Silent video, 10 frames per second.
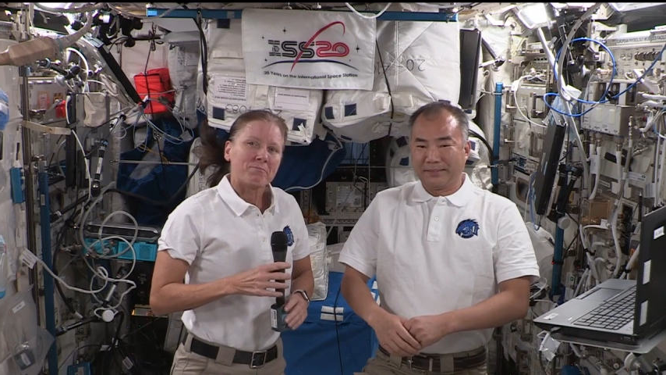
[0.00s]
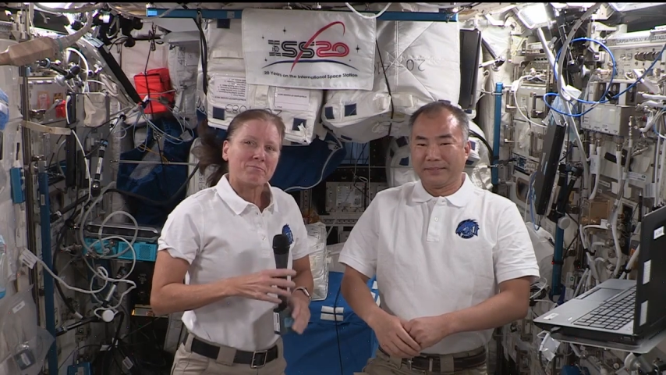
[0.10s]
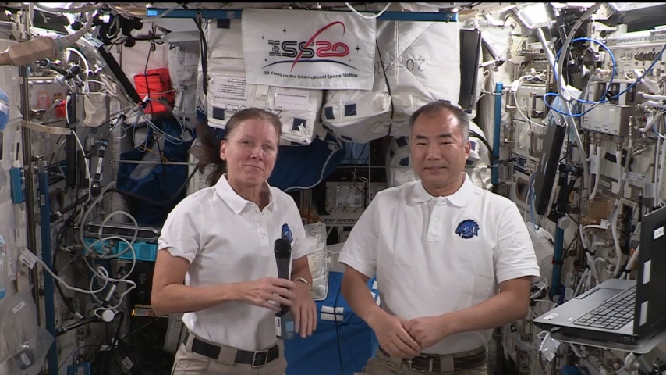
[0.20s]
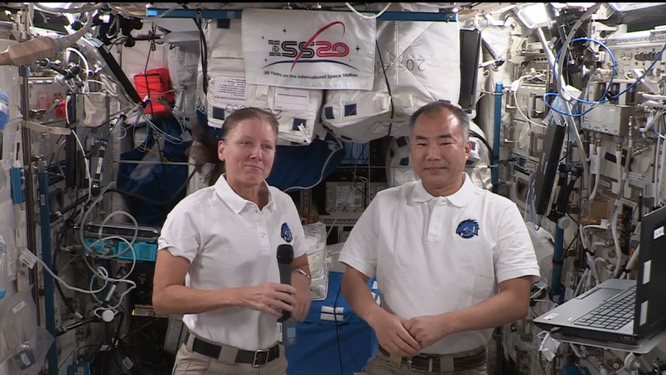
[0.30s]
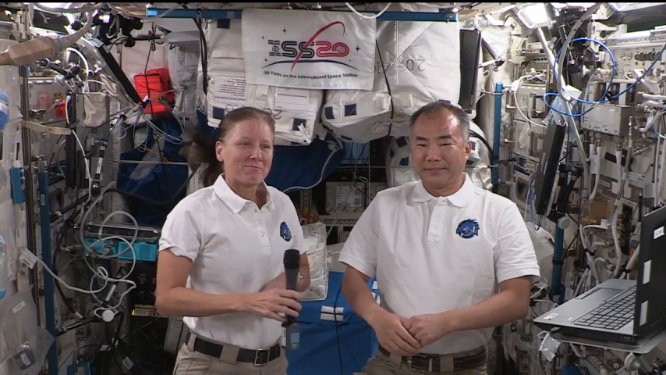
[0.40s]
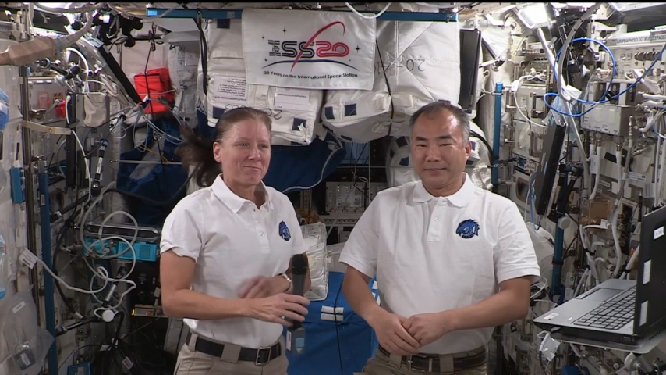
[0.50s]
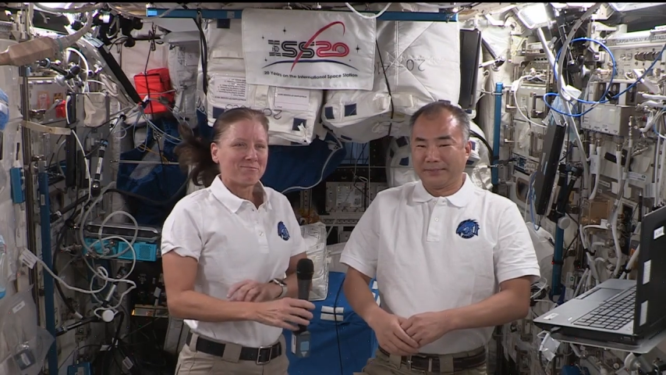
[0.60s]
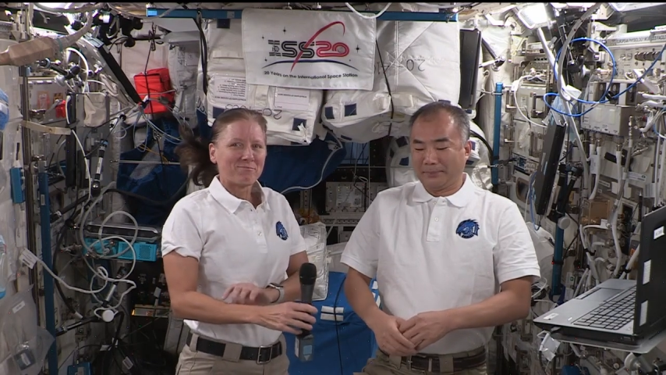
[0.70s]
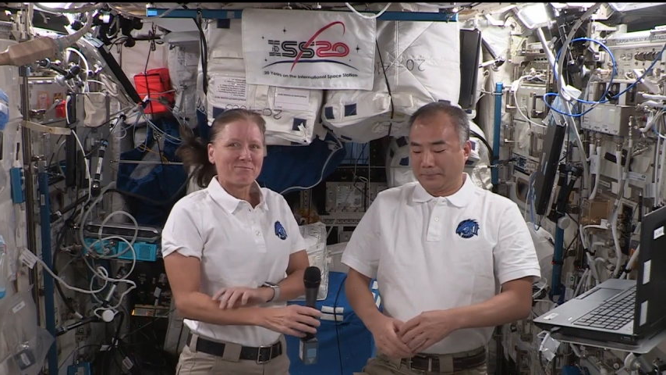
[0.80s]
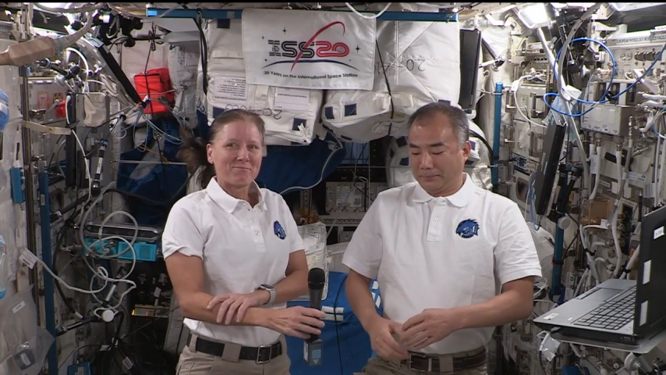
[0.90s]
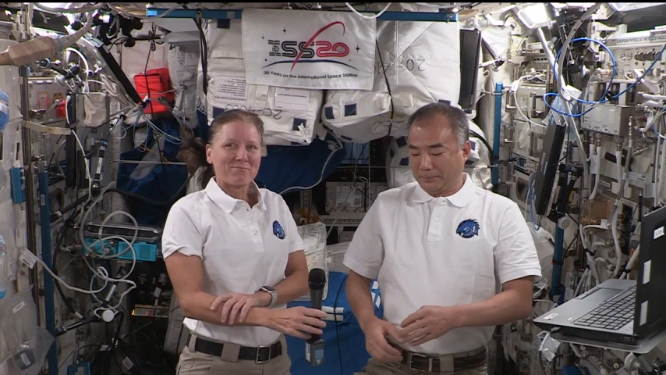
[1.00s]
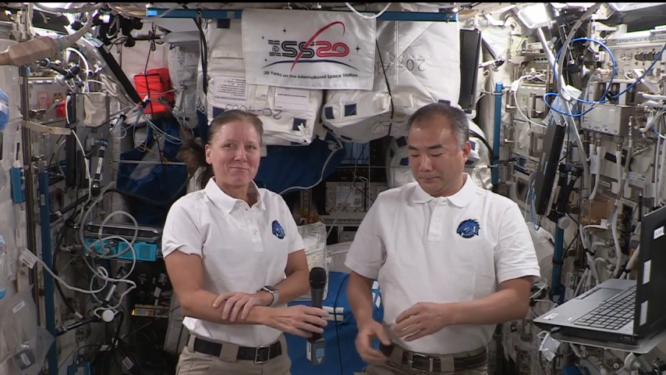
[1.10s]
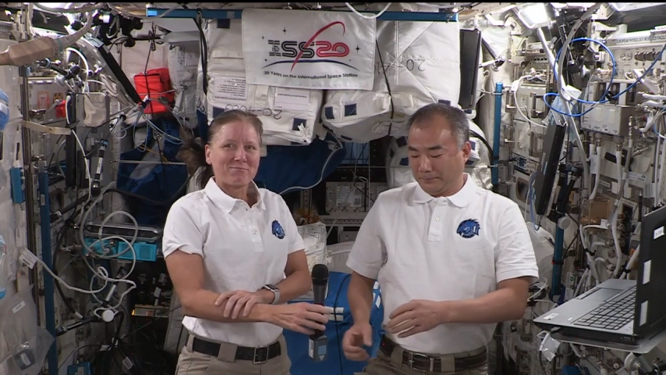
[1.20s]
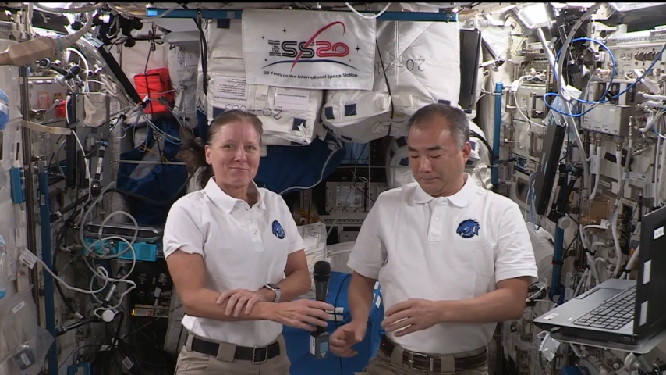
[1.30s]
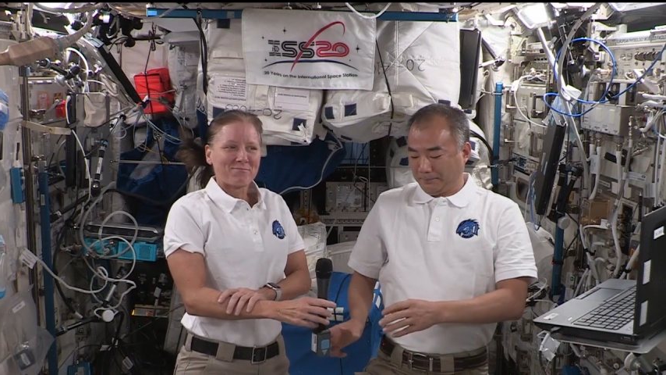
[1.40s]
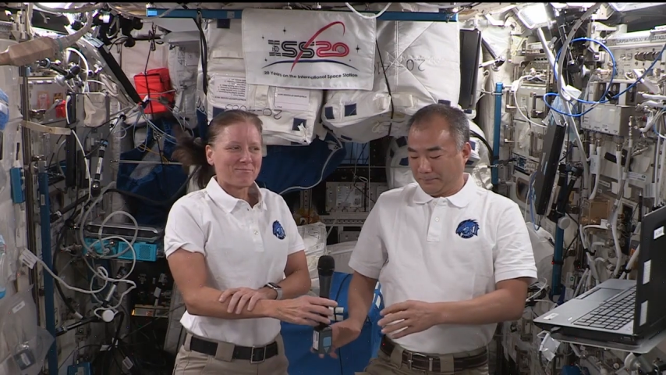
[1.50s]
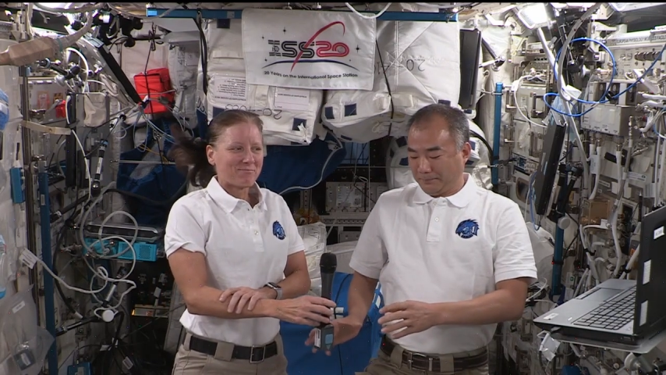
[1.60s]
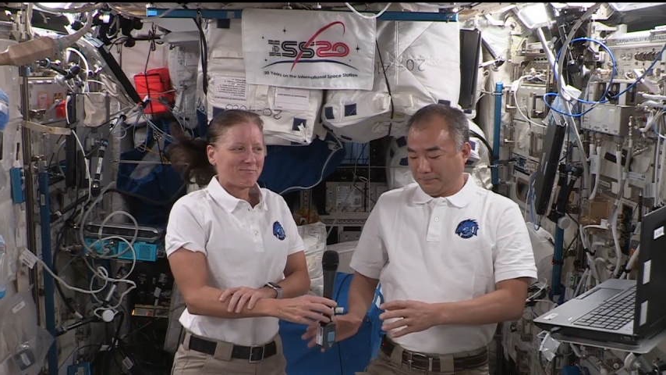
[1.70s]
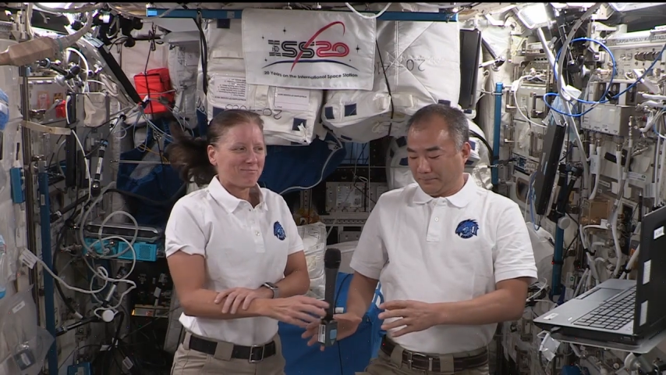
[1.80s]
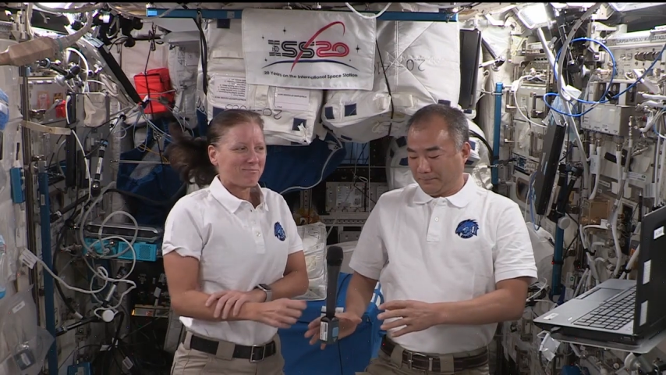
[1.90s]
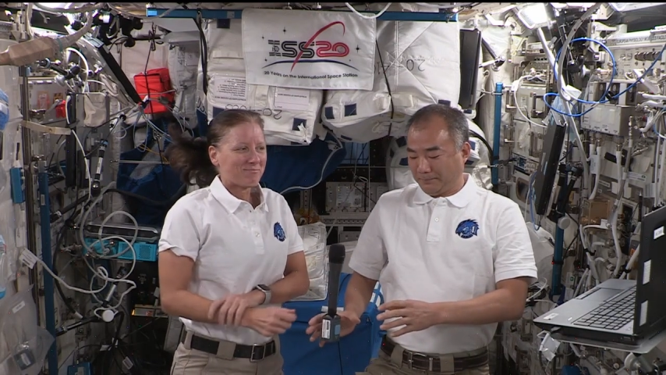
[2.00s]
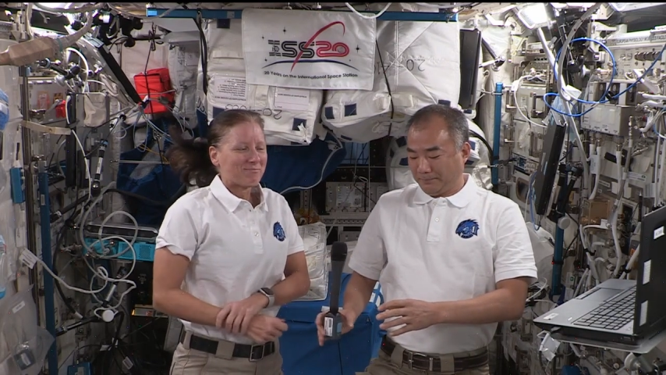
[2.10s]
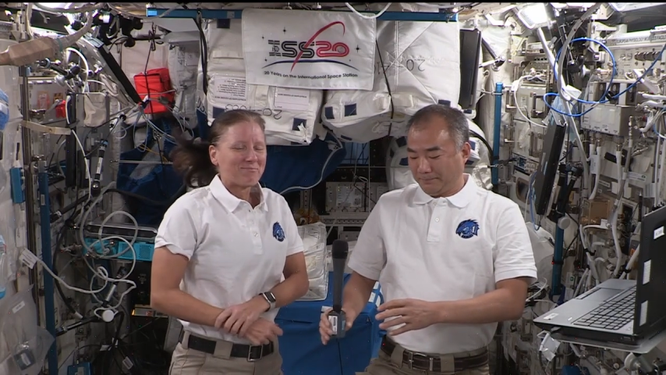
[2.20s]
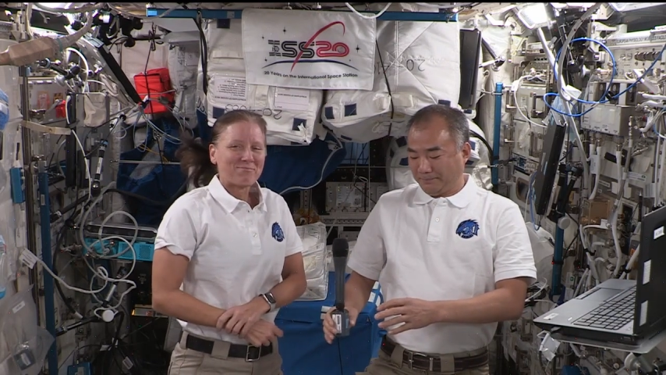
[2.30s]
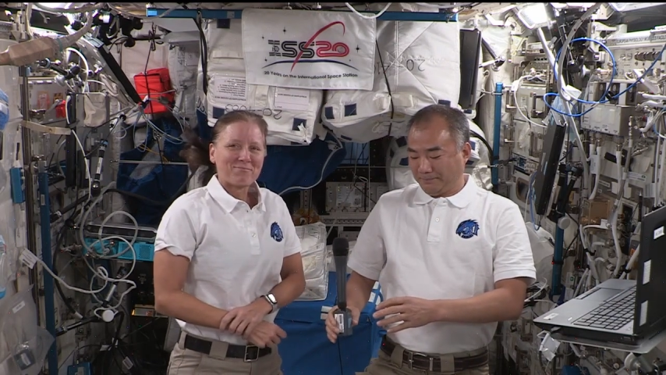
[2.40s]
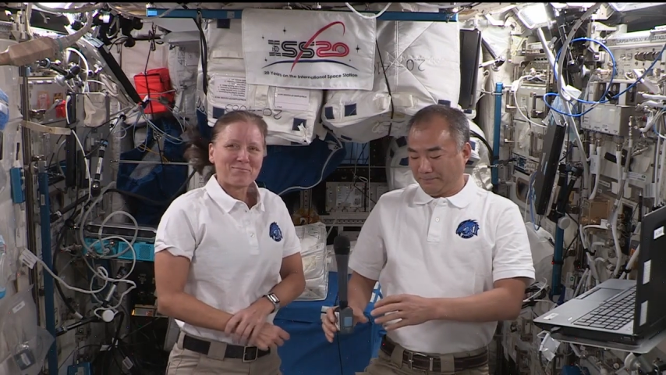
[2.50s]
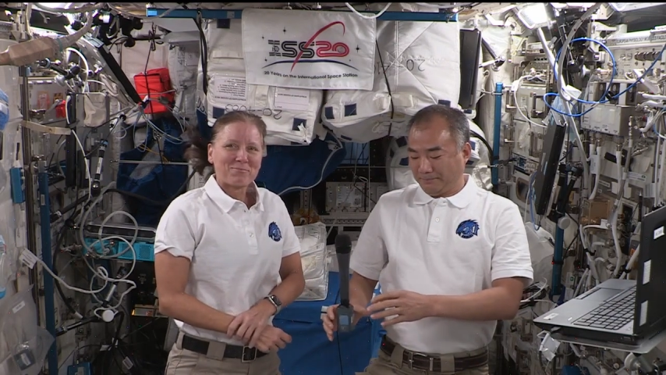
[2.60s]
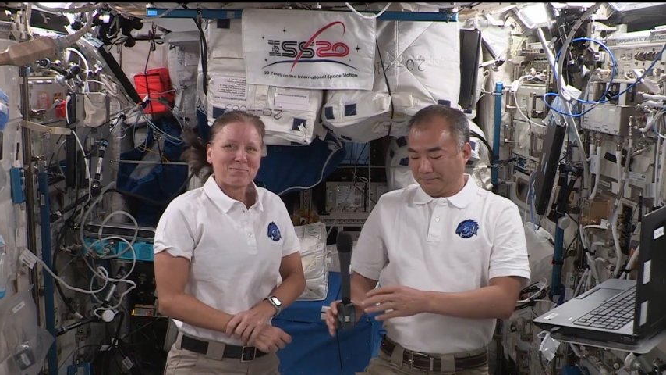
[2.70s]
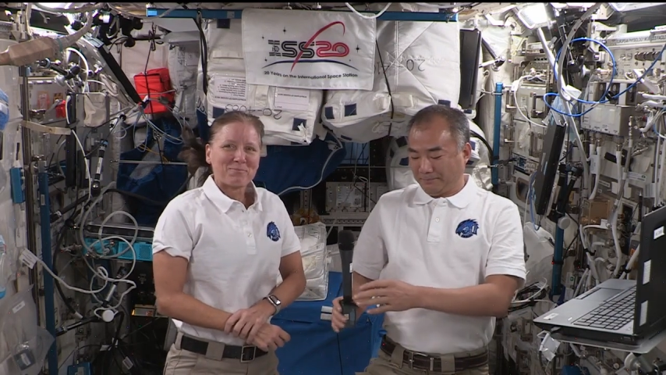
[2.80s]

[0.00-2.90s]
(no one is talking)